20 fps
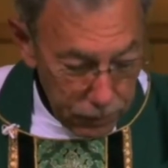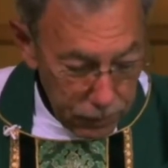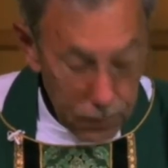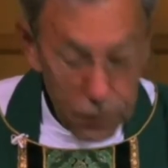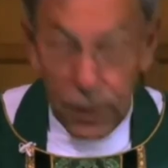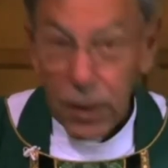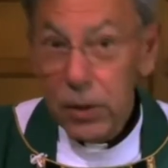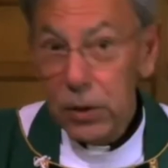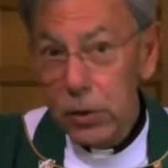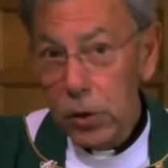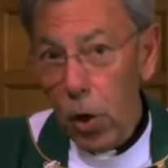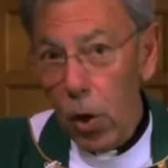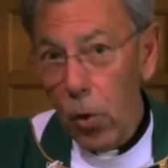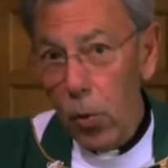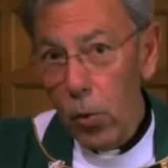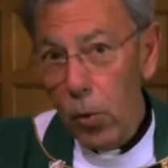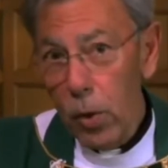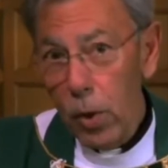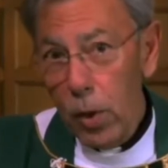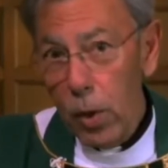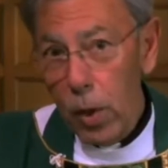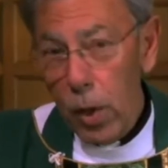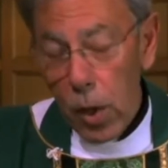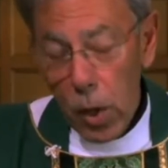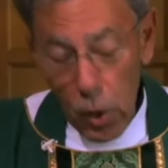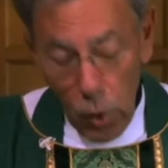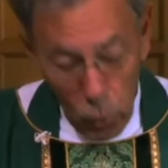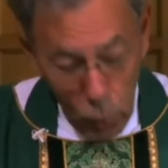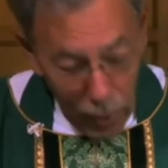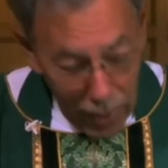So,
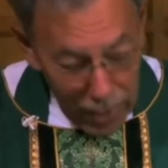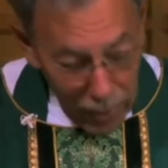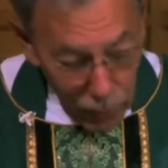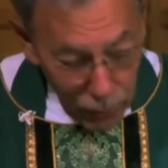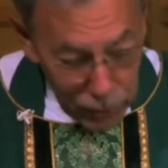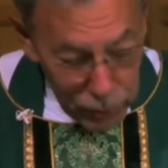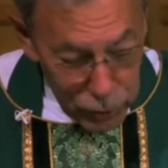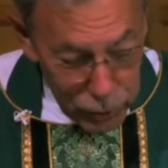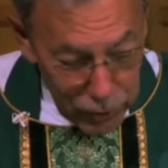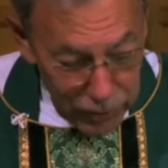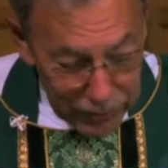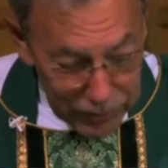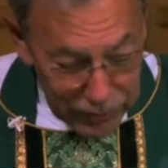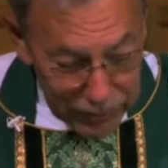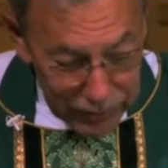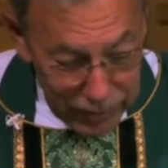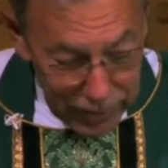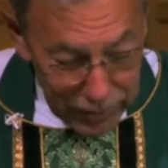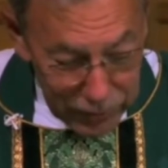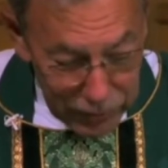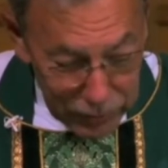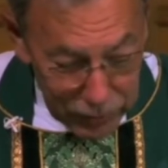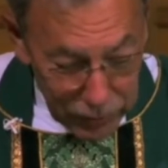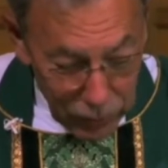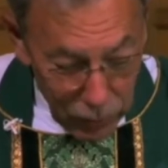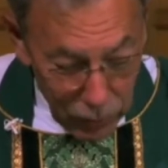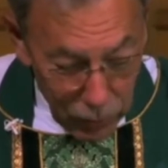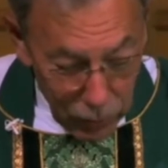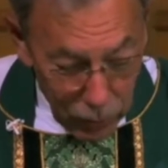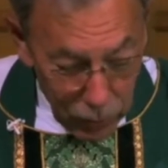why was Jesus then
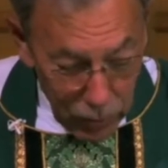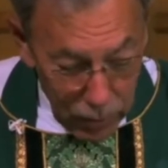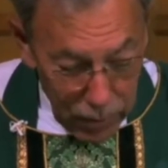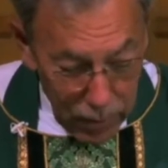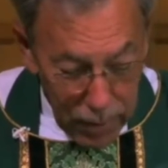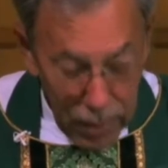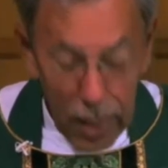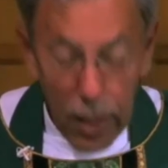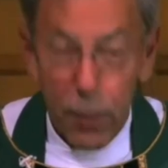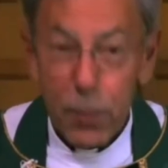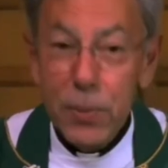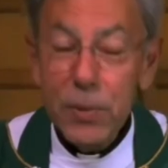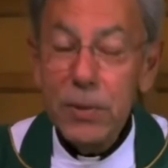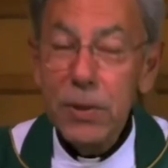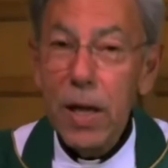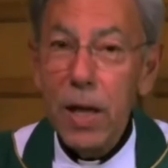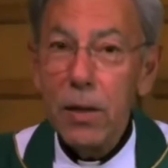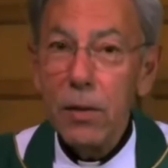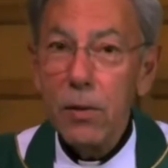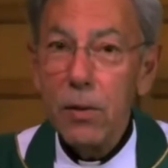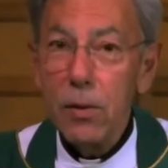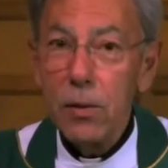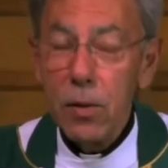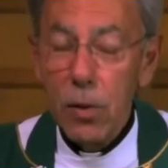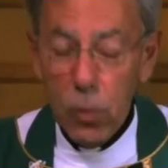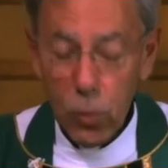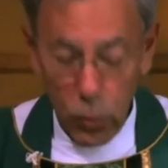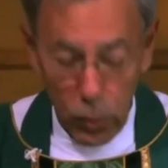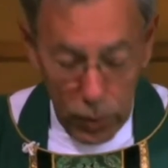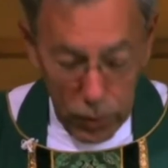so upset
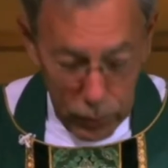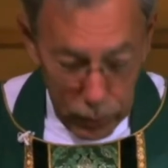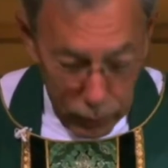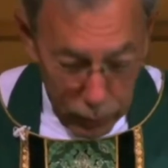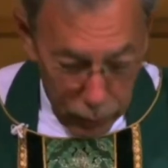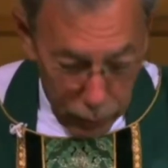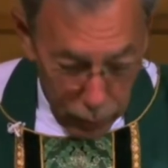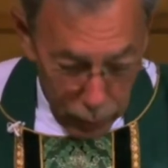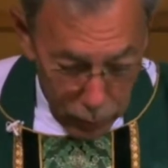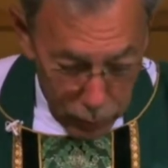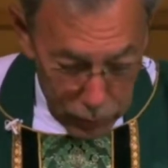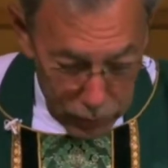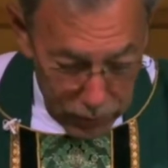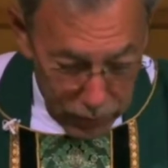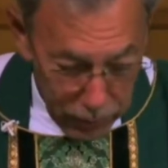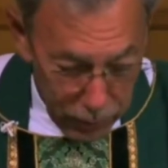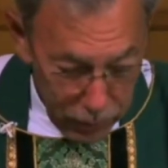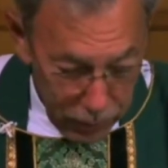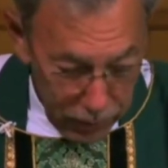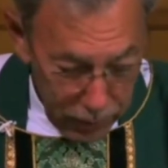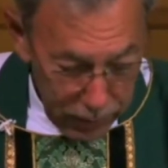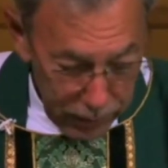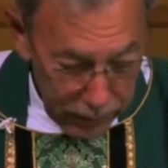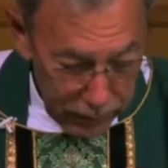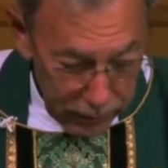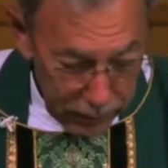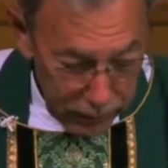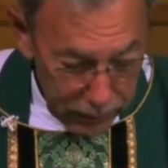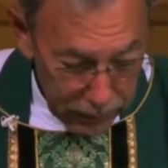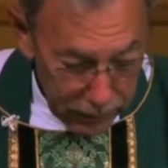with those
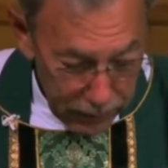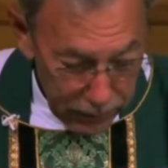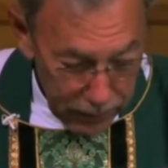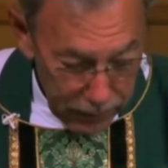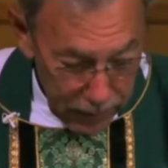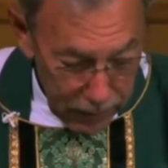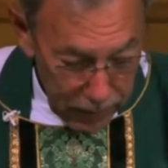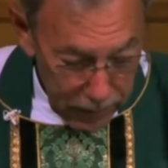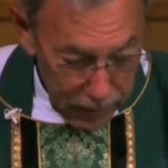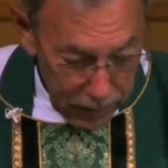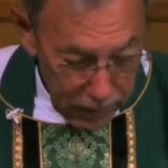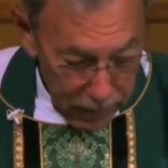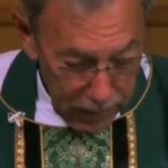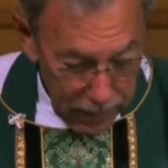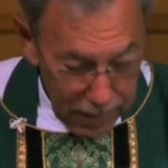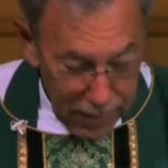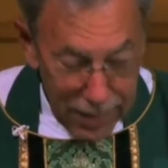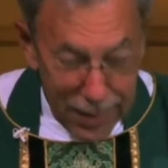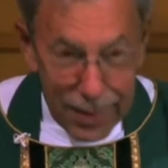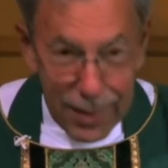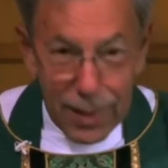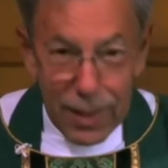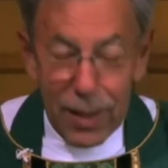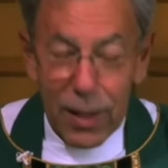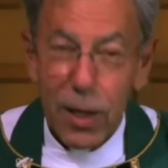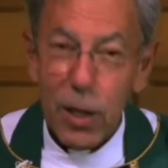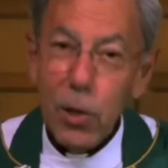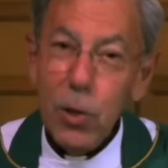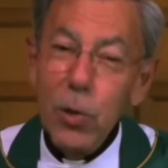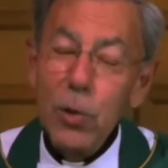communities?
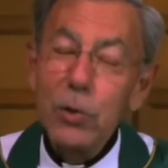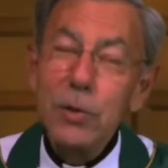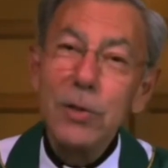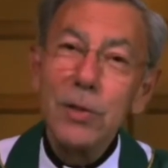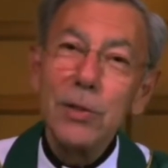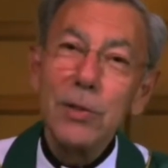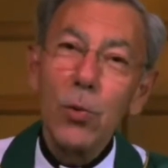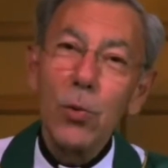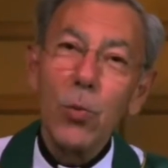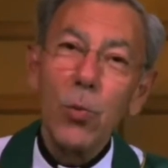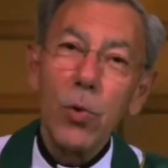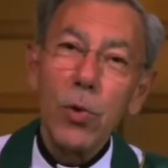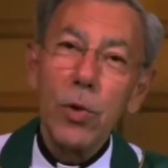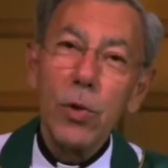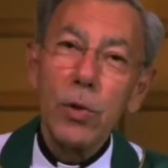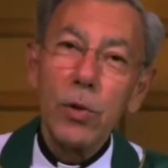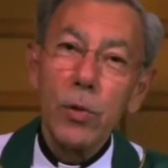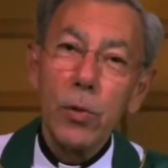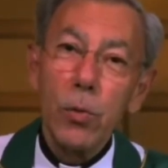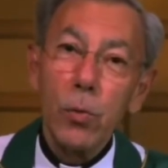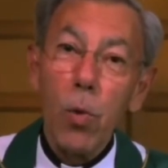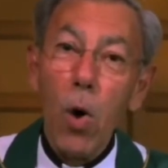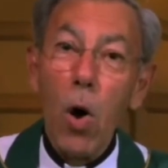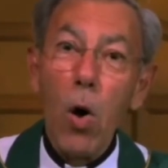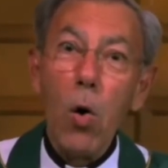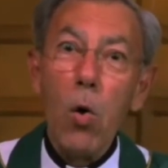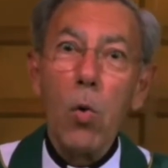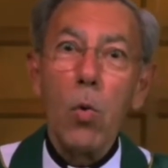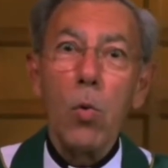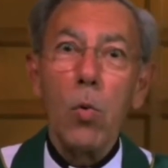He uses the word,
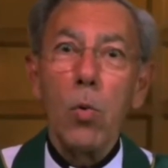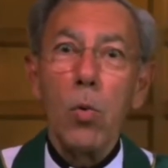woe.